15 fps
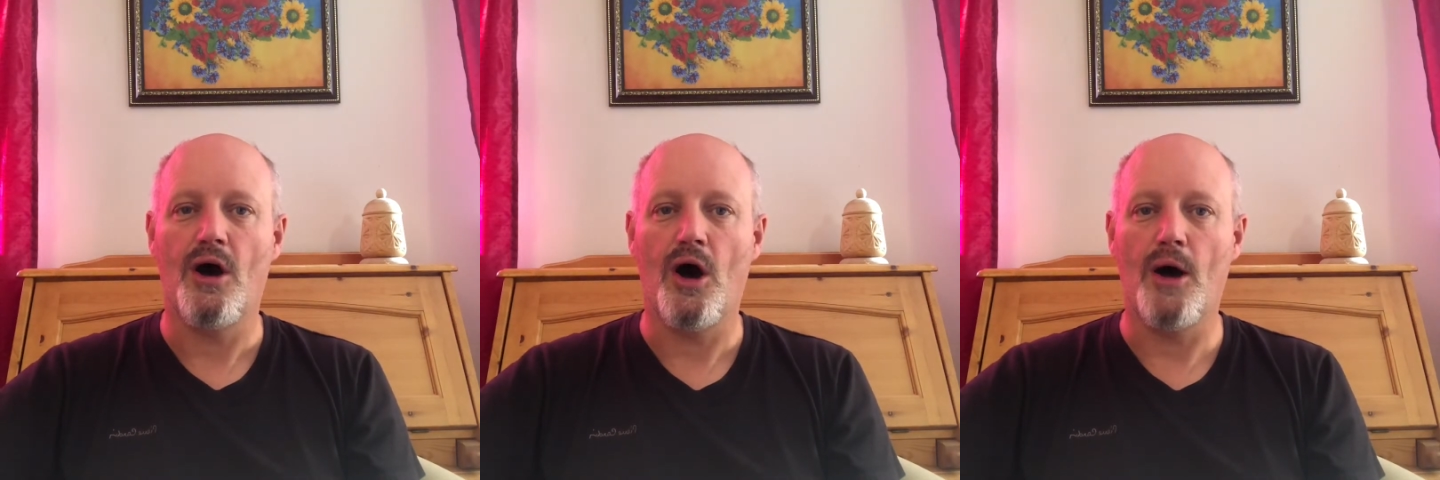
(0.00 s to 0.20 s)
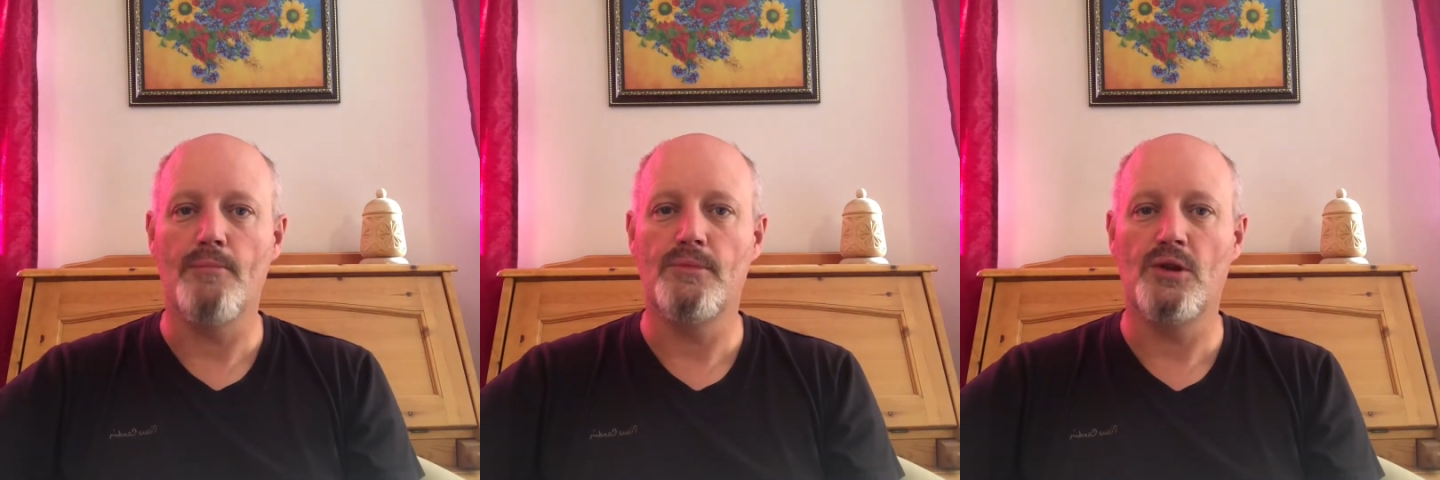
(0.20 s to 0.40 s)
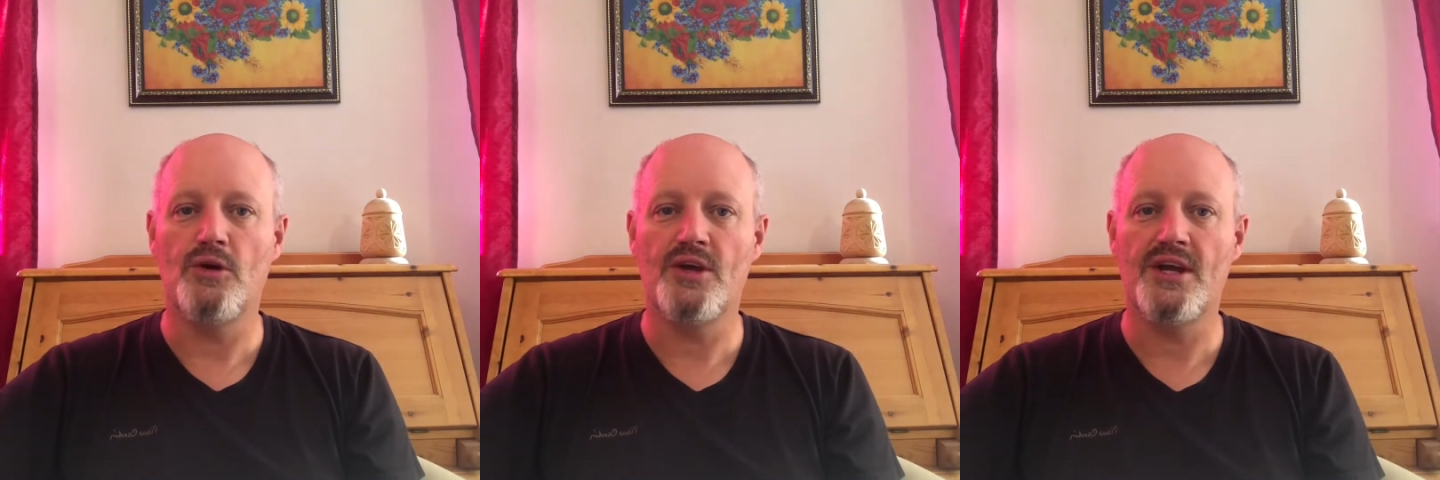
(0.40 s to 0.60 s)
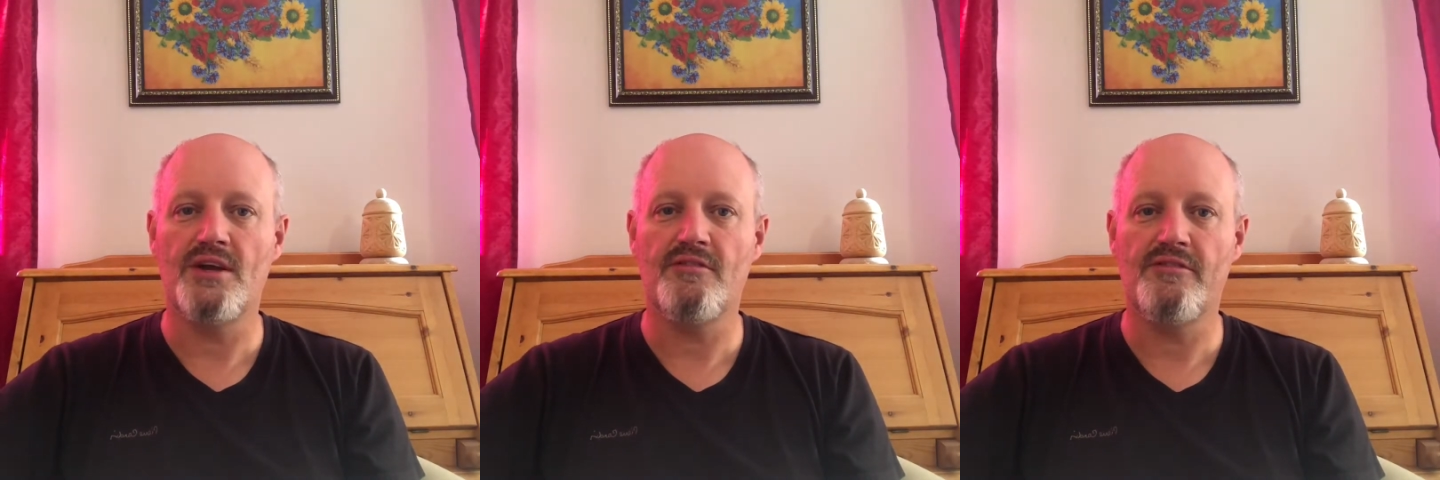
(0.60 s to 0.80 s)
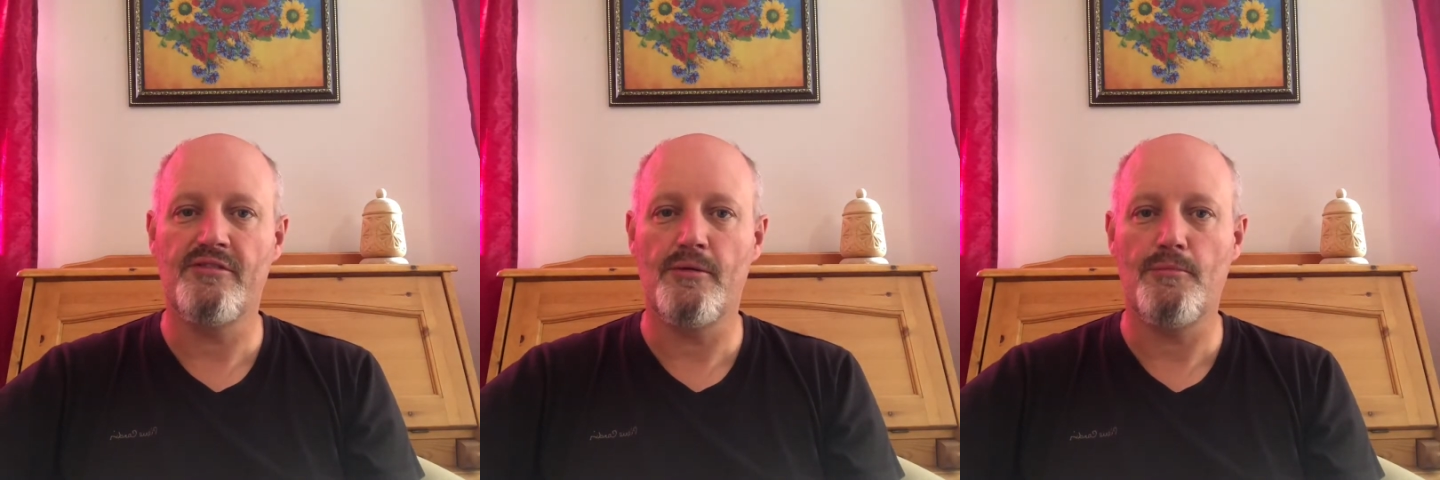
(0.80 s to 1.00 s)
I'm
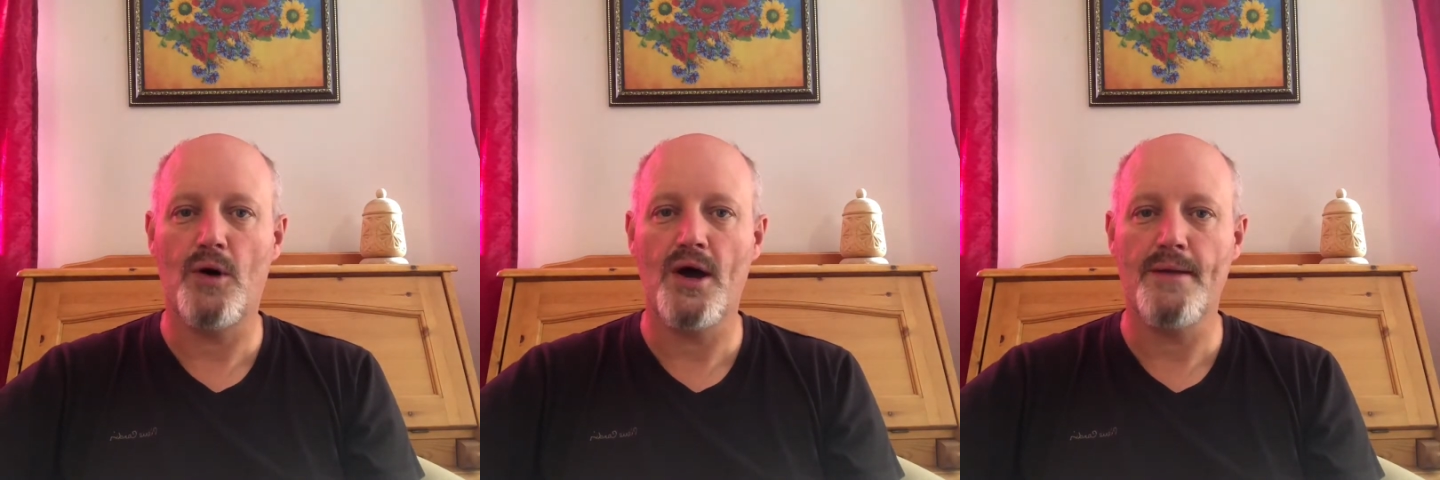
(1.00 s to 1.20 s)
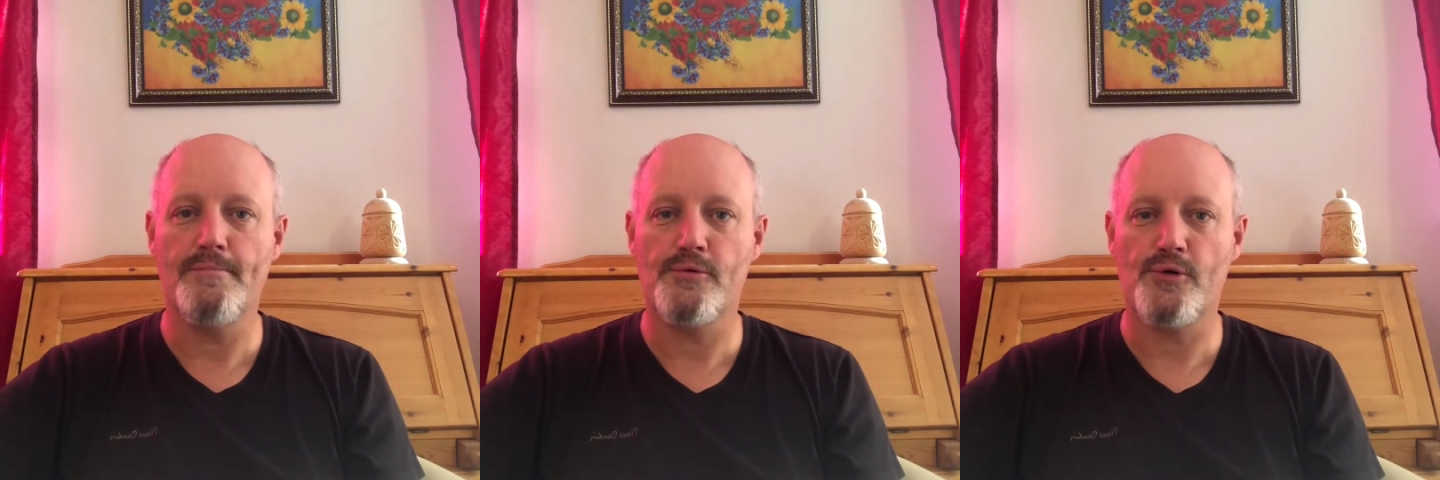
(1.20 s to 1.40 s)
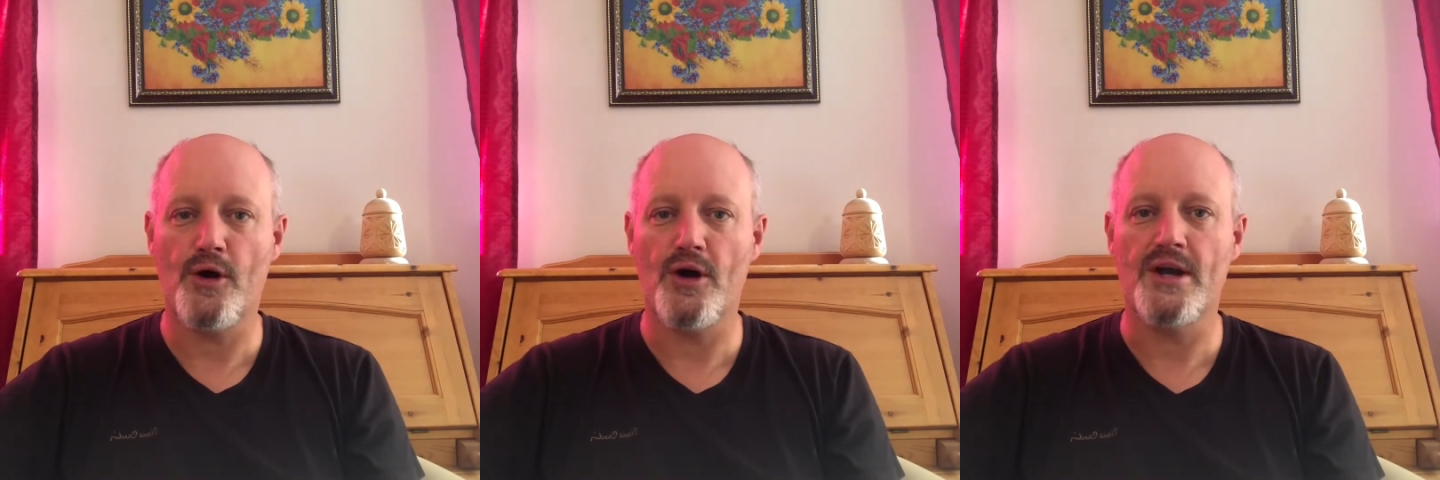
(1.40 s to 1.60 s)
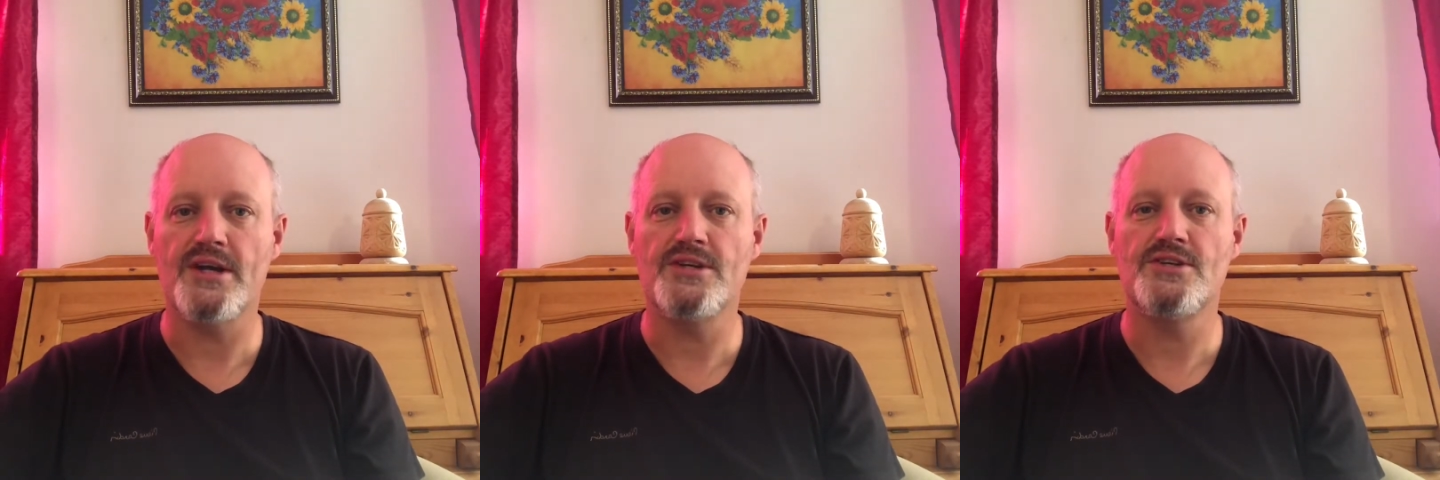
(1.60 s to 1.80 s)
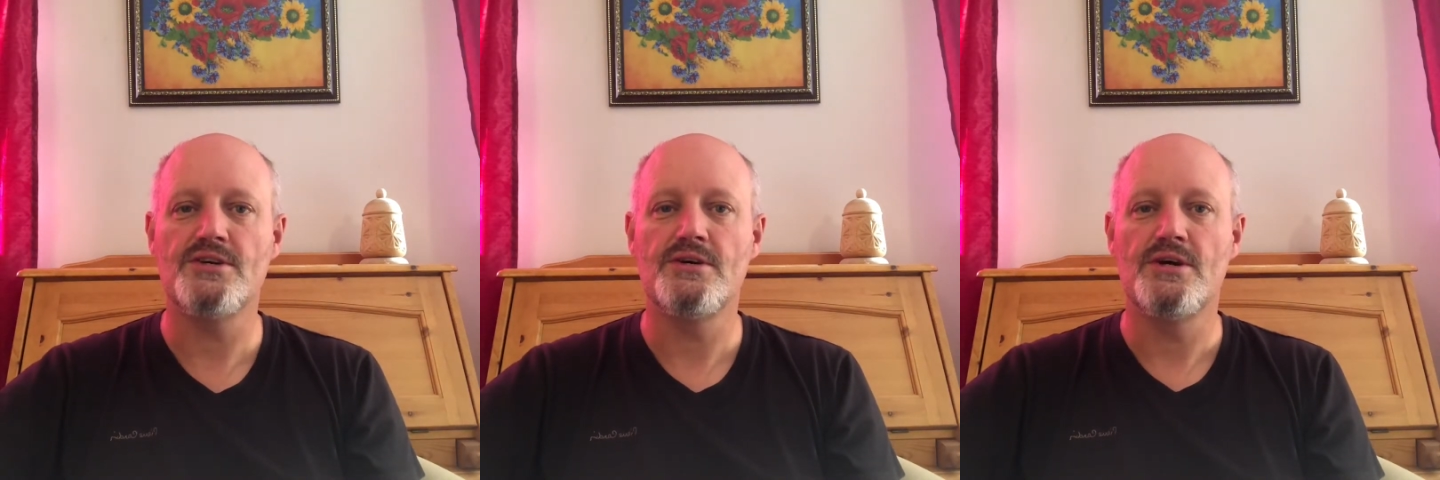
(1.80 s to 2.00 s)
looking for my
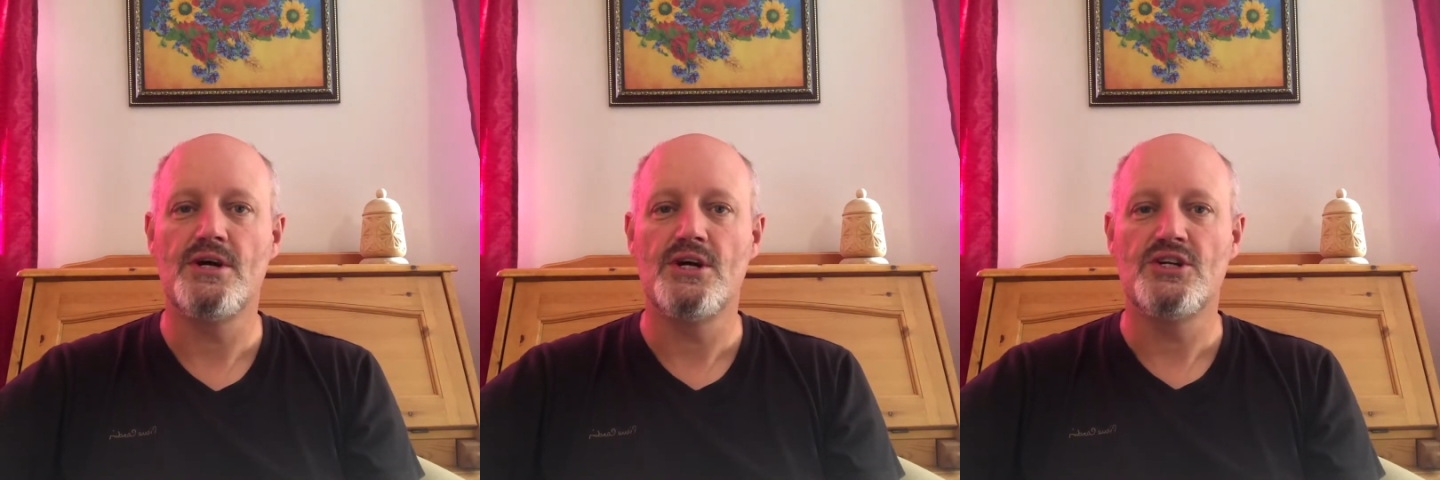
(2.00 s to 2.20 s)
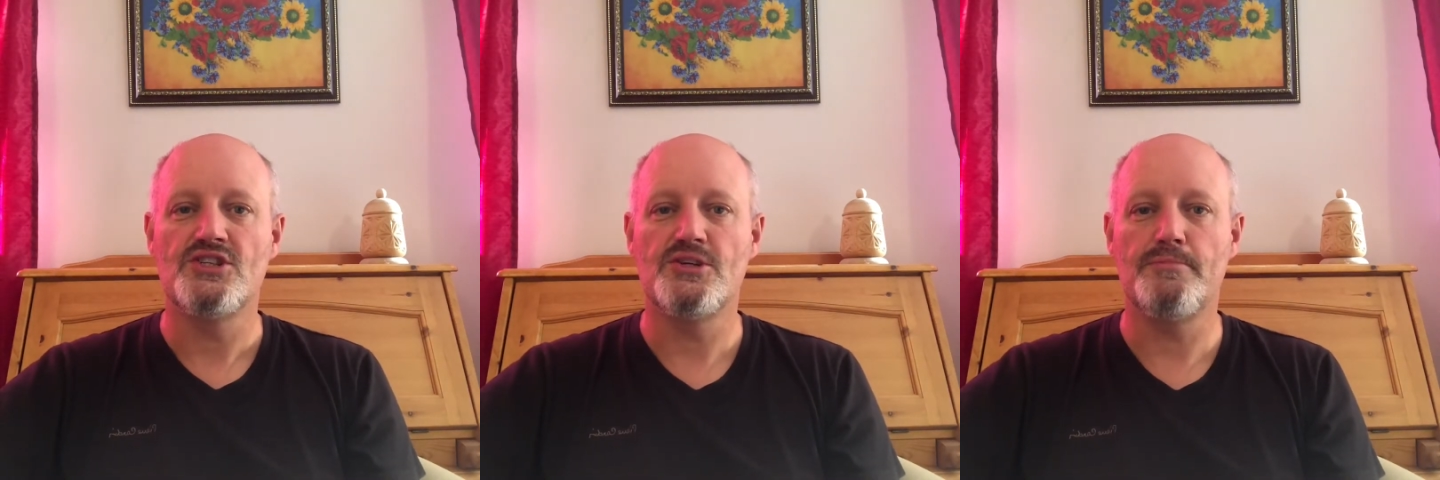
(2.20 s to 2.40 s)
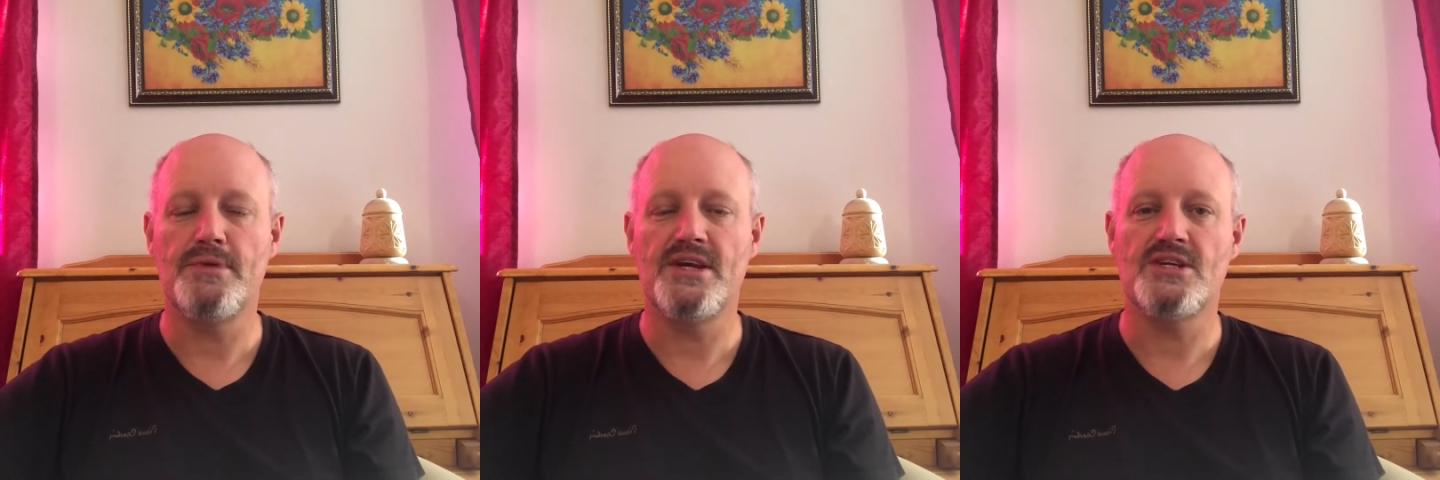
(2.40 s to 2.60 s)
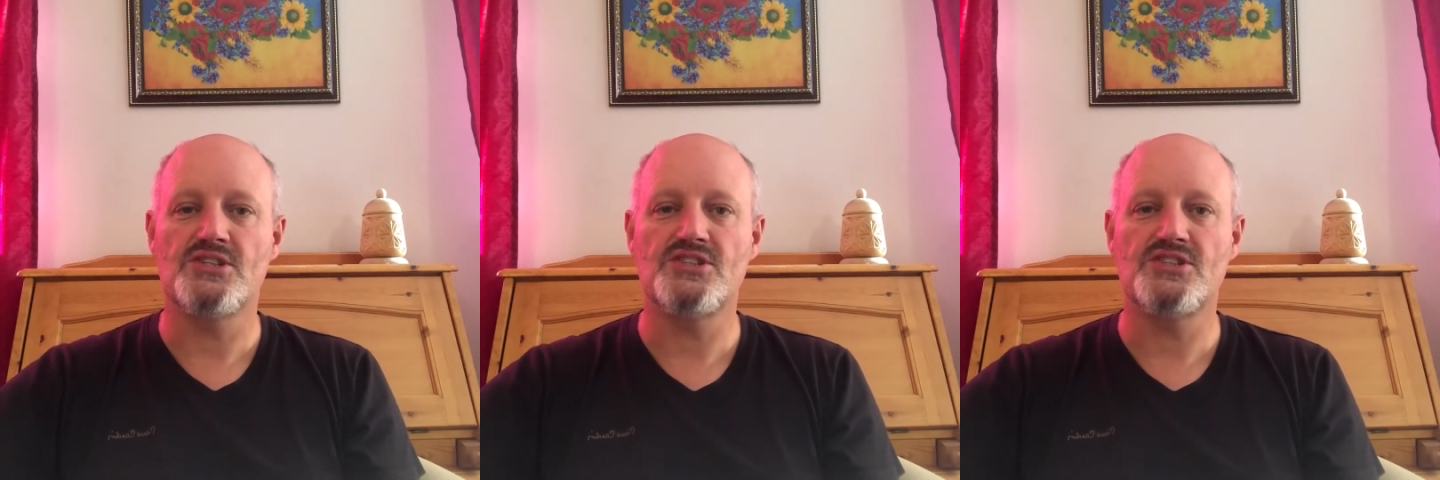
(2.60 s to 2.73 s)
bride to be as